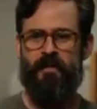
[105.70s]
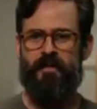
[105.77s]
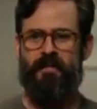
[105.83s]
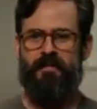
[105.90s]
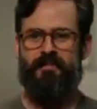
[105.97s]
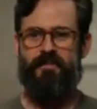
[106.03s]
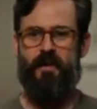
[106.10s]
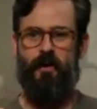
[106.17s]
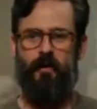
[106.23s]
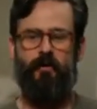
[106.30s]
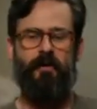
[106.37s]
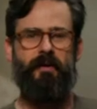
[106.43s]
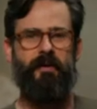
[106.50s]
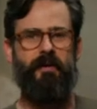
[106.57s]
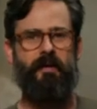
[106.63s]
So
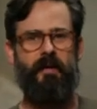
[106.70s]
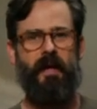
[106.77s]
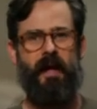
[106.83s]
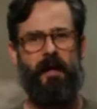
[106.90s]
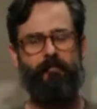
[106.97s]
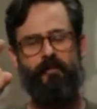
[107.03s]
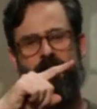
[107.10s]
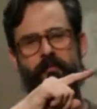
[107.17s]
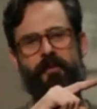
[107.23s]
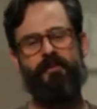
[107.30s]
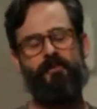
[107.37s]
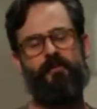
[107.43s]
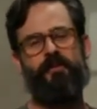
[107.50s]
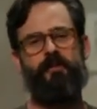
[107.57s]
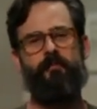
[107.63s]
I'm going to be
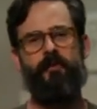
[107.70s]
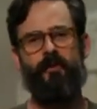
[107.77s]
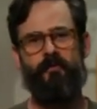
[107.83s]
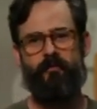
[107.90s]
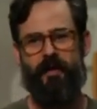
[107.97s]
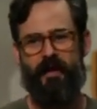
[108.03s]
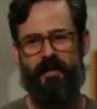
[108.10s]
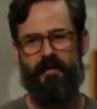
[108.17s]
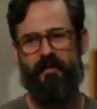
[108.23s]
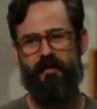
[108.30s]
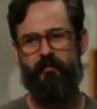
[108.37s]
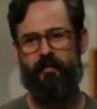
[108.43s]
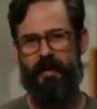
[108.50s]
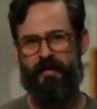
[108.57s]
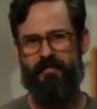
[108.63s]
doing the Milkmaid
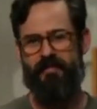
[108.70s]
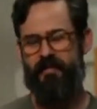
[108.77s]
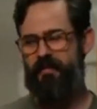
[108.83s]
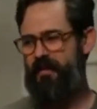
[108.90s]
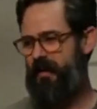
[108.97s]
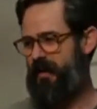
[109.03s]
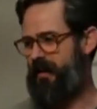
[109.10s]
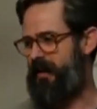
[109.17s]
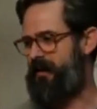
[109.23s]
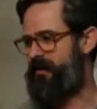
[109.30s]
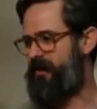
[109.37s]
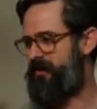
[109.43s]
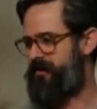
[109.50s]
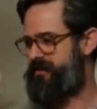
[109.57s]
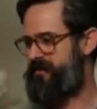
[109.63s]
painting, and I
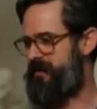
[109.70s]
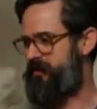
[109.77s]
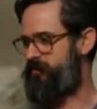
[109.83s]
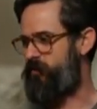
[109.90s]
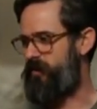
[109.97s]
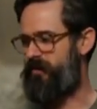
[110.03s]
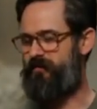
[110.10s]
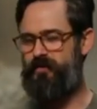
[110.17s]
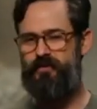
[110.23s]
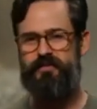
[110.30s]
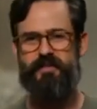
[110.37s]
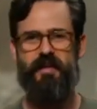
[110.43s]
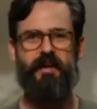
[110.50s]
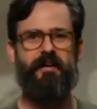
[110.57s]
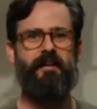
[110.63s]
noticed that one of you
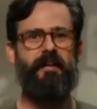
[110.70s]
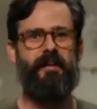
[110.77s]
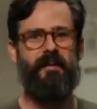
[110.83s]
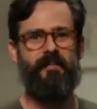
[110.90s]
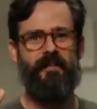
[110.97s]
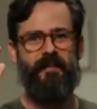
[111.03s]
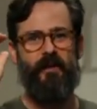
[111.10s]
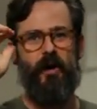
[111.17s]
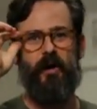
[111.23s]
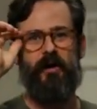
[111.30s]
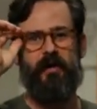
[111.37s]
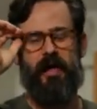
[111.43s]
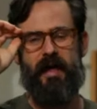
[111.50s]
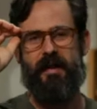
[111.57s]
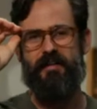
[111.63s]
said that y'all
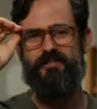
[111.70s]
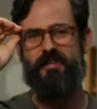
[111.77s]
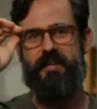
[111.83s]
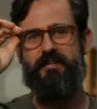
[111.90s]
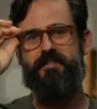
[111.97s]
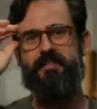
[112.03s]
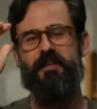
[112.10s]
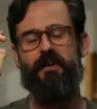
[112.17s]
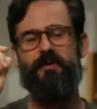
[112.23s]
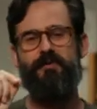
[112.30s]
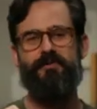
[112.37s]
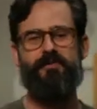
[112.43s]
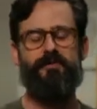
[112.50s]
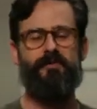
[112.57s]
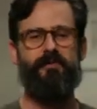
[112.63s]
had a chance to go
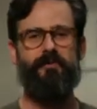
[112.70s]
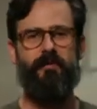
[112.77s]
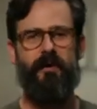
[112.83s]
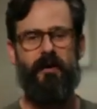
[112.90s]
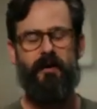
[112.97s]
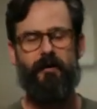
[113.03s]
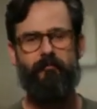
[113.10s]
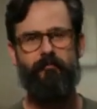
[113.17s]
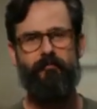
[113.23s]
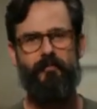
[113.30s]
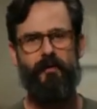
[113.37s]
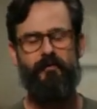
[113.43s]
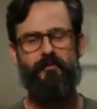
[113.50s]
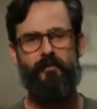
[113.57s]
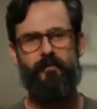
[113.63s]
to
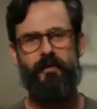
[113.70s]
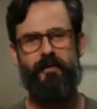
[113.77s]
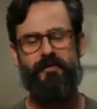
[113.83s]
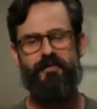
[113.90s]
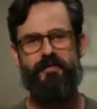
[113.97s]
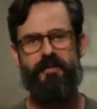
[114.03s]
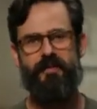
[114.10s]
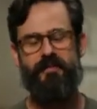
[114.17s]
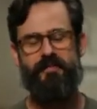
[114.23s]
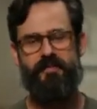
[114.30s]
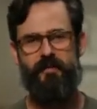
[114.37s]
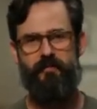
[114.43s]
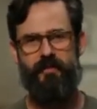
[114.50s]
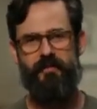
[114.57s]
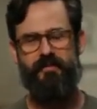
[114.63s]
Vermeer's
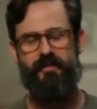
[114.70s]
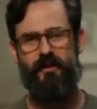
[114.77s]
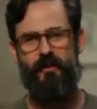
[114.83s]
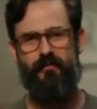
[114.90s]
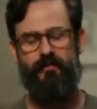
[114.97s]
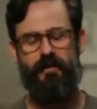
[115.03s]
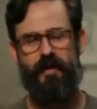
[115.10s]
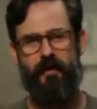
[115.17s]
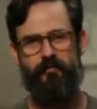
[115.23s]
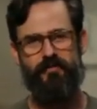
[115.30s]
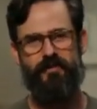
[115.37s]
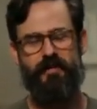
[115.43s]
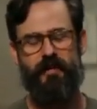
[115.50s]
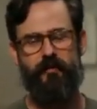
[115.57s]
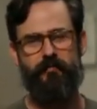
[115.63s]
exhibit over in
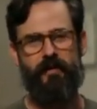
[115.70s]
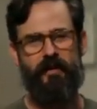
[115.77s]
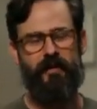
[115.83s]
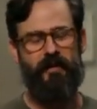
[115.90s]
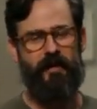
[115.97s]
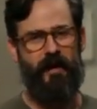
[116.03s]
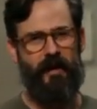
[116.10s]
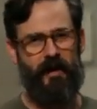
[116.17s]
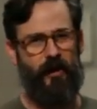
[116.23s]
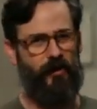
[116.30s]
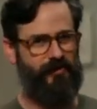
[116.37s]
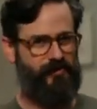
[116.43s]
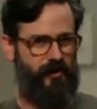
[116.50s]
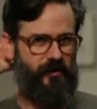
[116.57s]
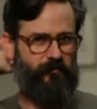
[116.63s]
Amsterdam. I
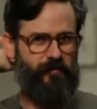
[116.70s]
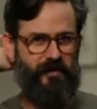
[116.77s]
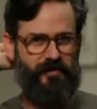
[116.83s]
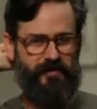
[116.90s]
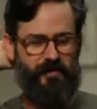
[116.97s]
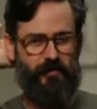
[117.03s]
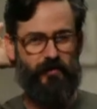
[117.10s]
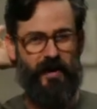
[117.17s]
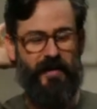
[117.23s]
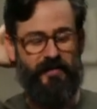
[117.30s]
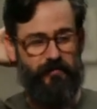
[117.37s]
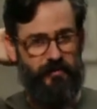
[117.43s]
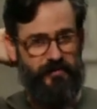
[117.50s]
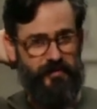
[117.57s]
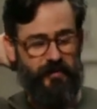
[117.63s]
also have been to the
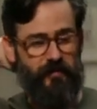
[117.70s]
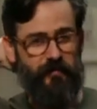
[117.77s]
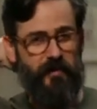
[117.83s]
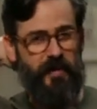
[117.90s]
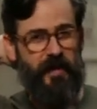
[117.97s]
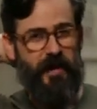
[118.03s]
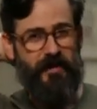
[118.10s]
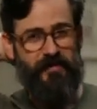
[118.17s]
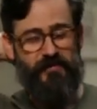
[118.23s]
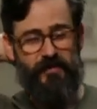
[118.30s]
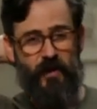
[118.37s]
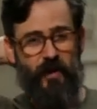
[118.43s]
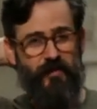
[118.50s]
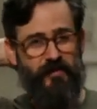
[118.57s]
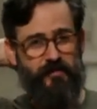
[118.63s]
Rijksmuseum and
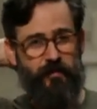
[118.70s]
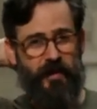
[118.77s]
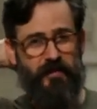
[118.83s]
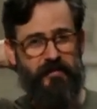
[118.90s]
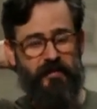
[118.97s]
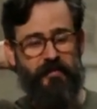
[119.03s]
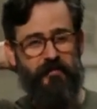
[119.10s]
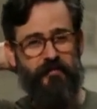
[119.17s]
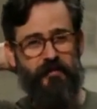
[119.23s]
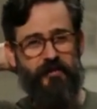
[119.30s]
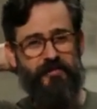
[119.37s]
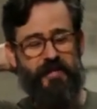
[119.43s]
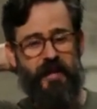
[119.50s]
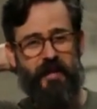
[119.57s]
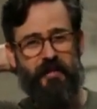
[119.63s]
saw this painting
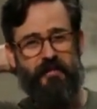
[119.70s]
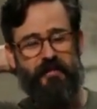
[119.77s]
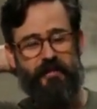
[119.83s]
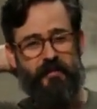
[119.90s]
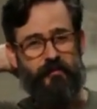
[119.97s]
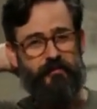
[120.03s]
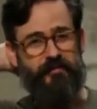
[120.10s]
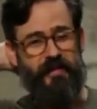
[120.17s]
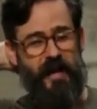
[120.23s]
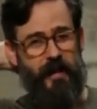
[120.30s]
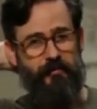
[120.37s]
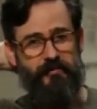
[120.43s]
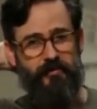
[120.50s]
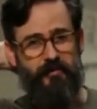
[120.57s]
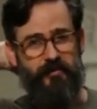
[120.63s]
firsthand, and it was
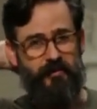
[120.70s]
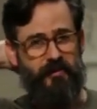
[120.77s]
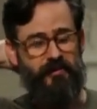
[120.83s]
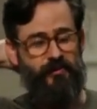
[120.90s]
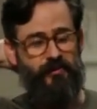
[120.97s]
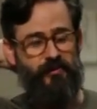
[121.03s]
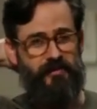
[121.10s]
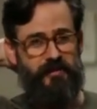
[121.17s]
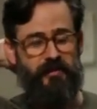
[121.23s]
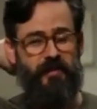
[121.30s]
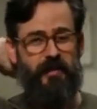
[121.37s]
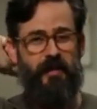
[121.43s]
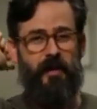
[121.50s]
absolutely exquisite.